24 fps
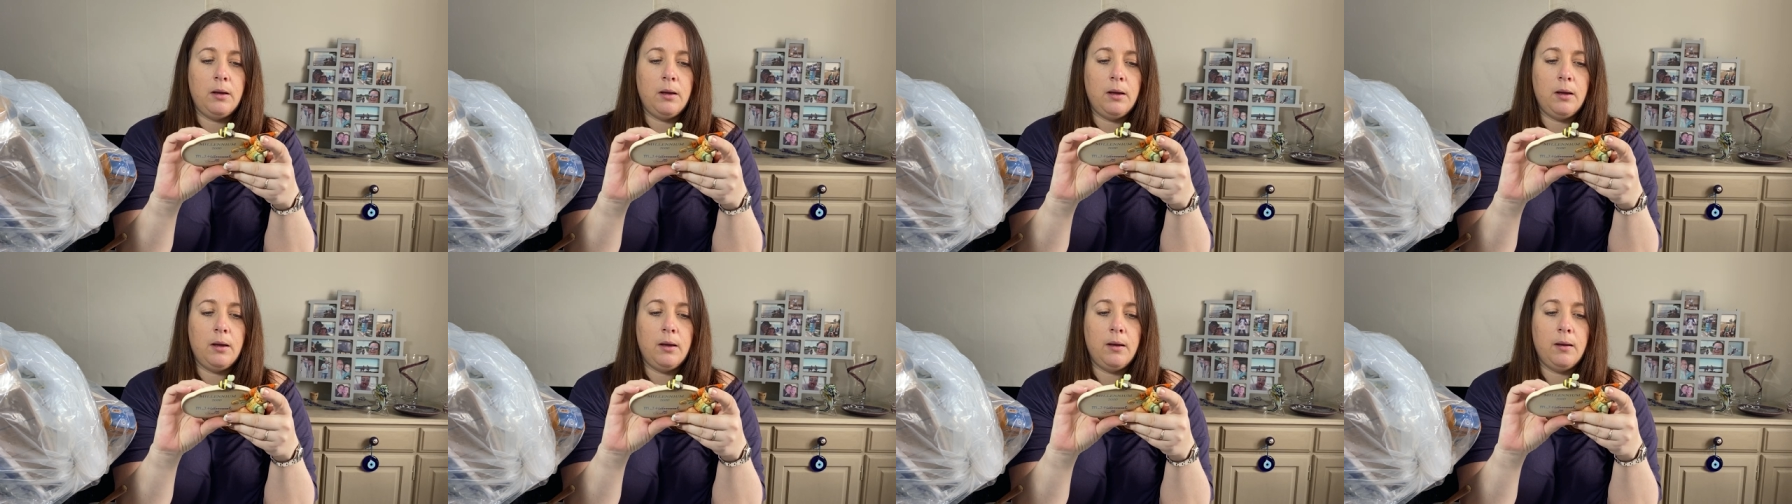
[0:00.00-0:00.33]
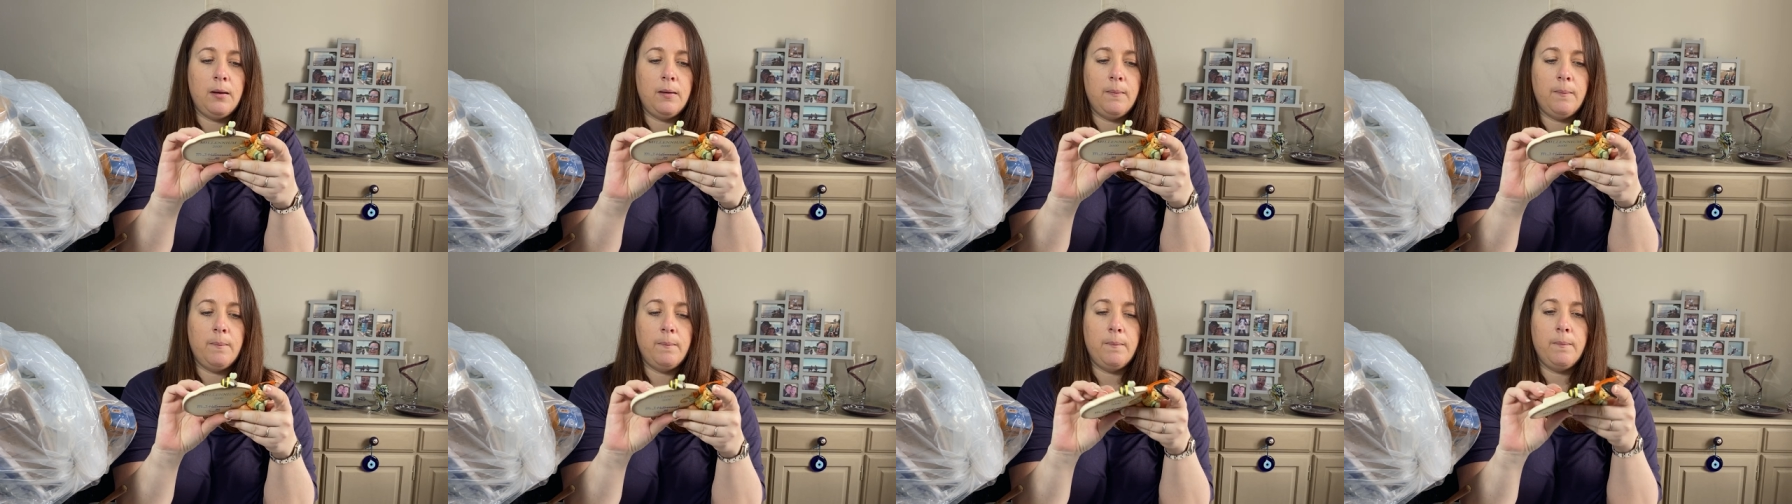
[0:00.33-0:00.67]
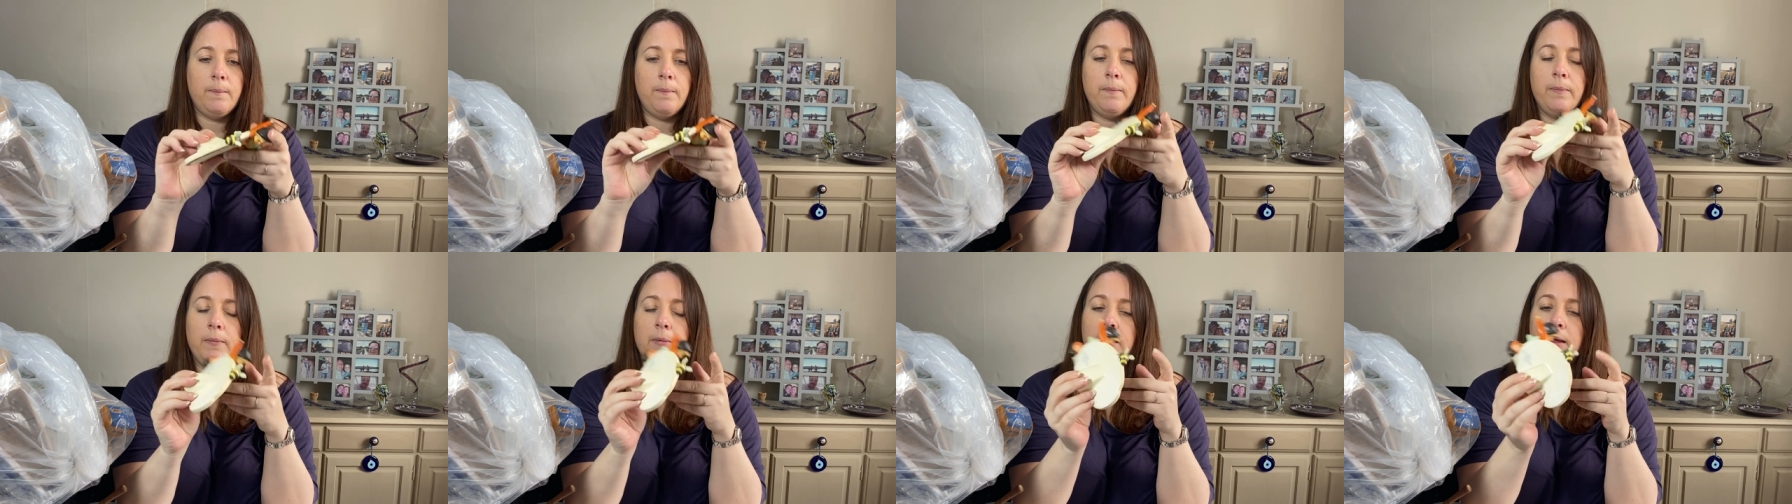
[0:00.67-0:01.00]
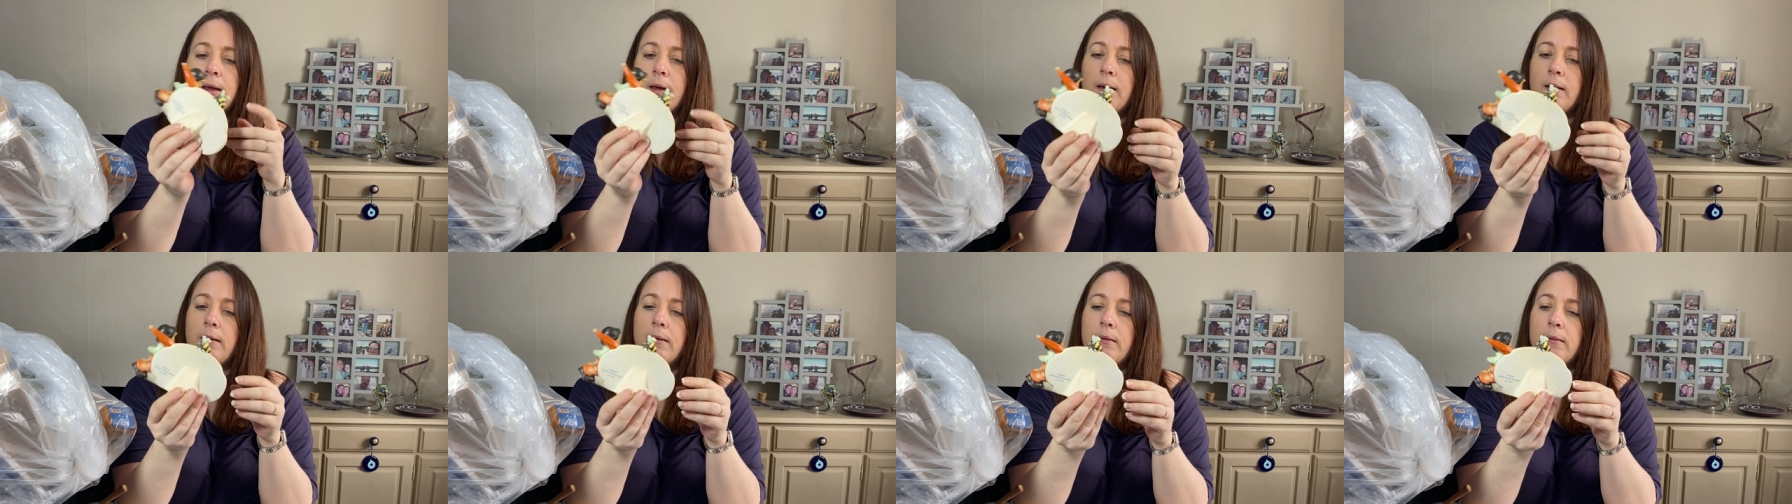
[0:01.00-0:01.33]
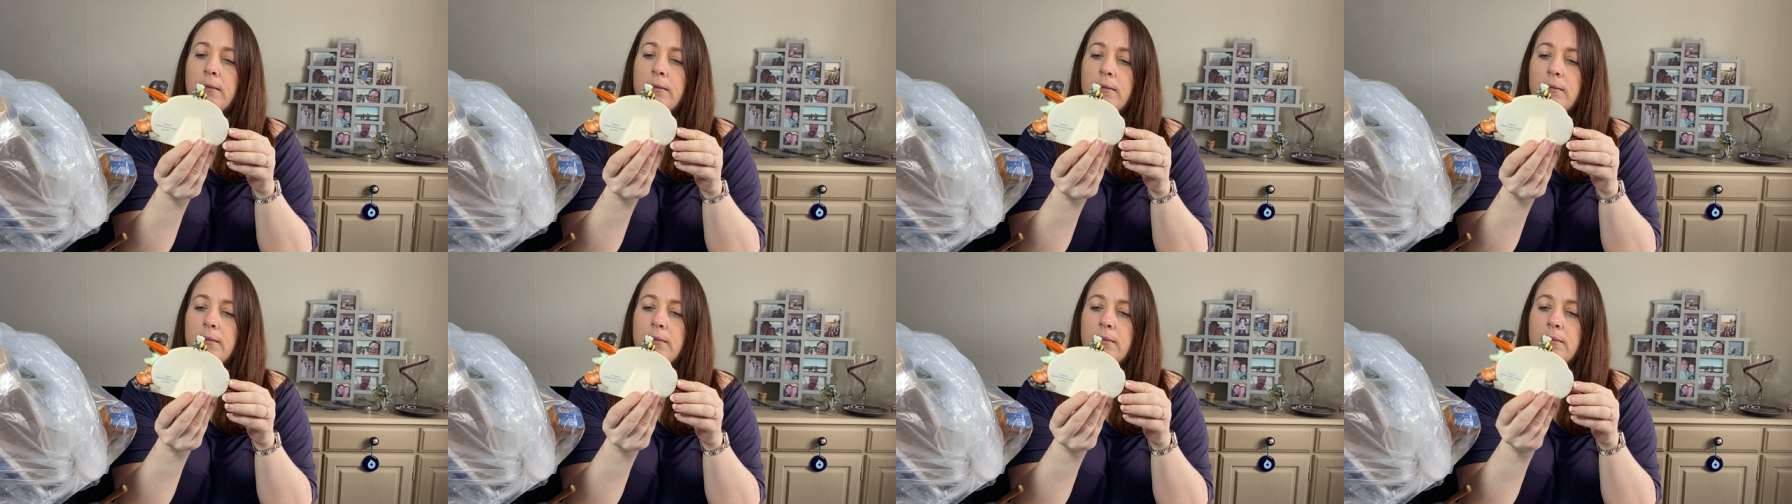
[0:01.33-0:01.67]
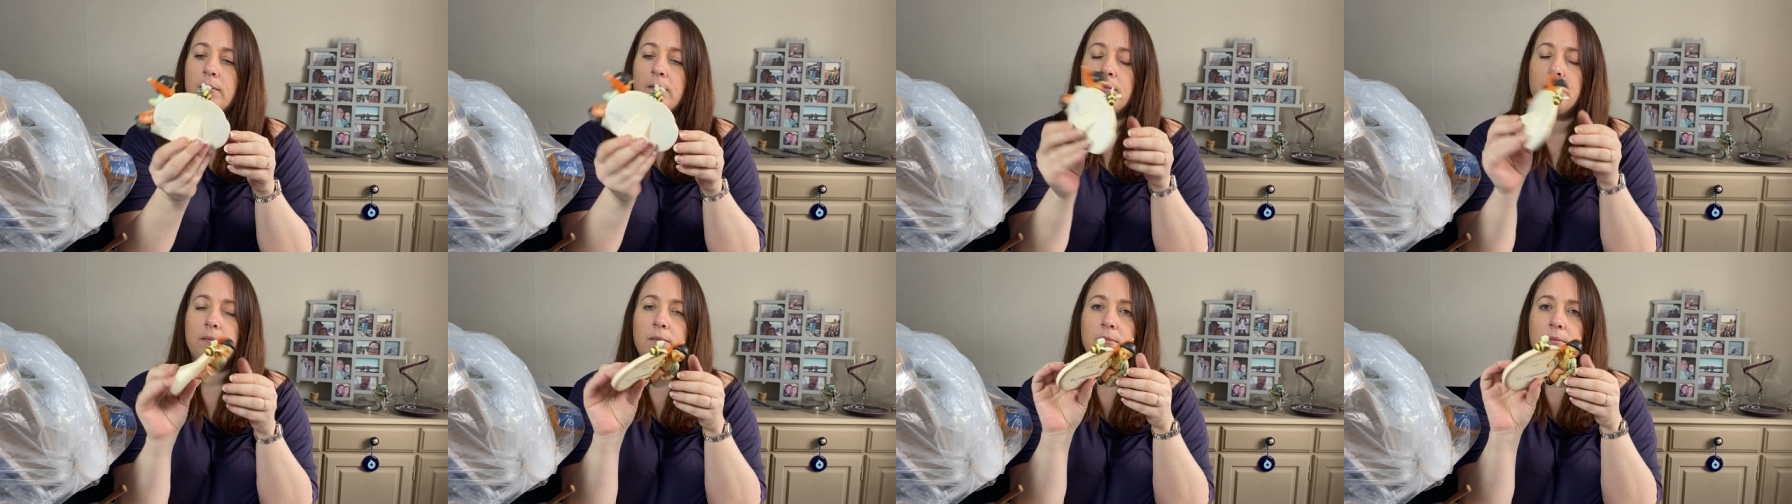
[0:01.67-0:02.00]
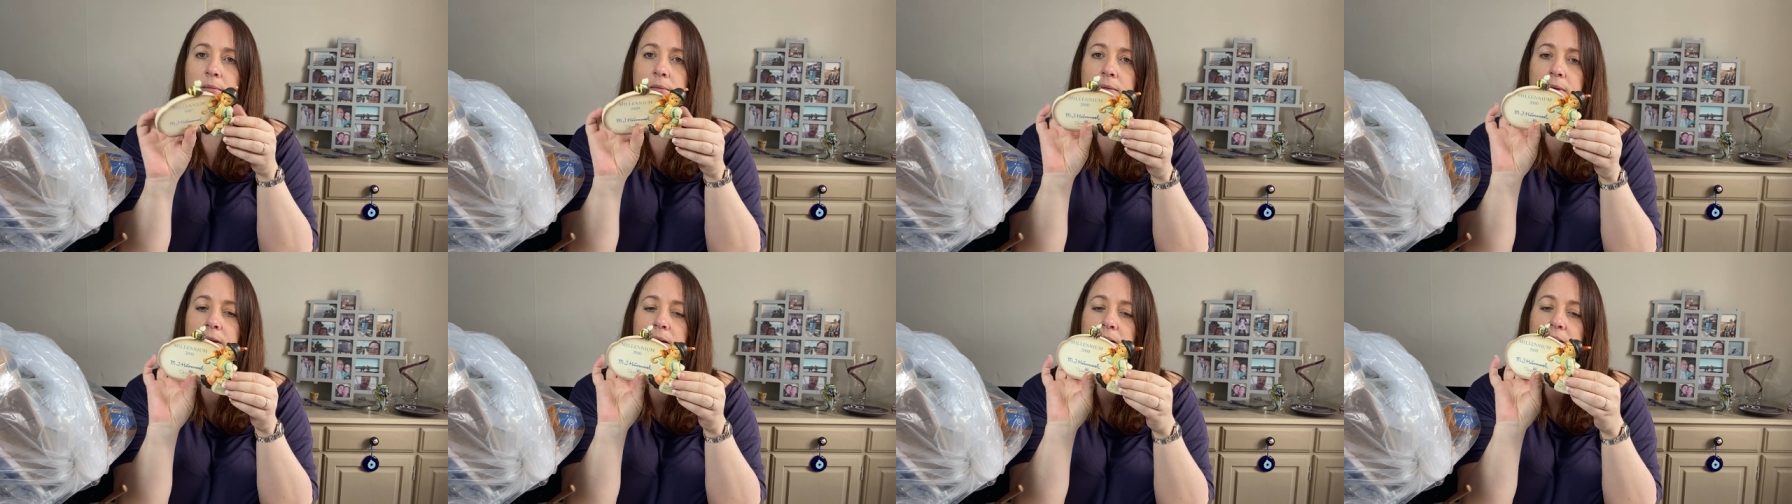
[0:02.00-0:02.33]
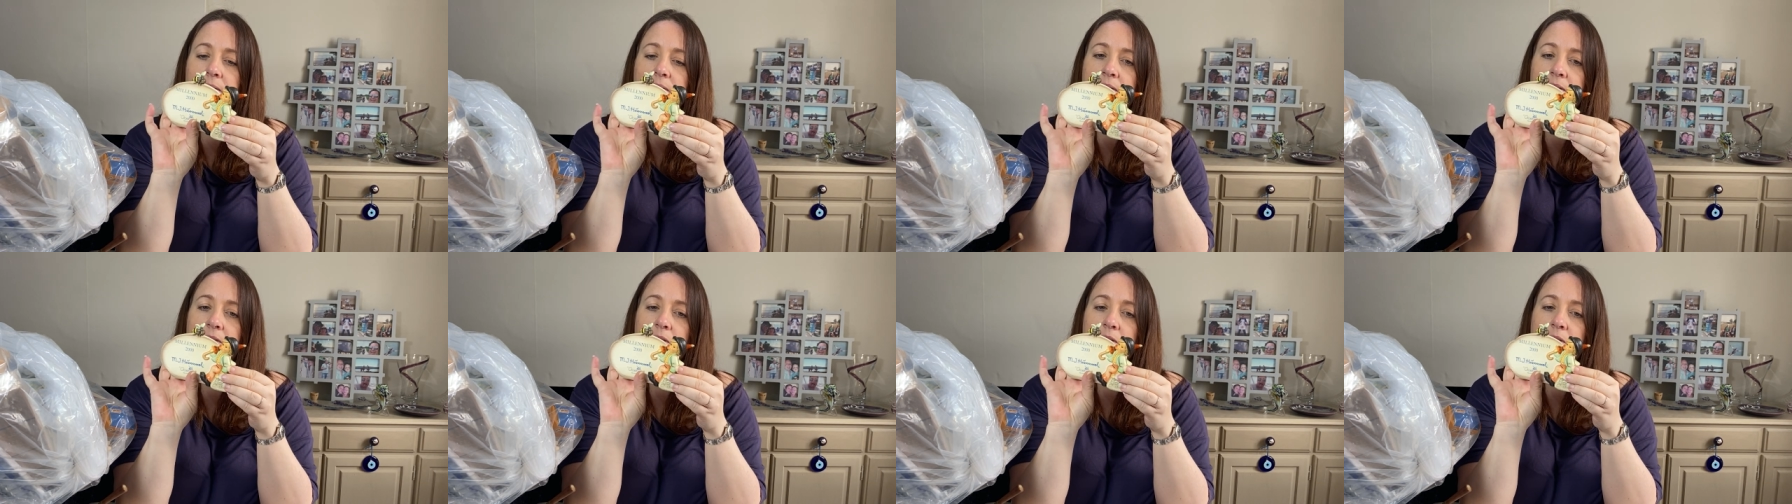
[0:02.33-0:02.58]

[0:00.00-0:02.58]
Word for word: um, yeah if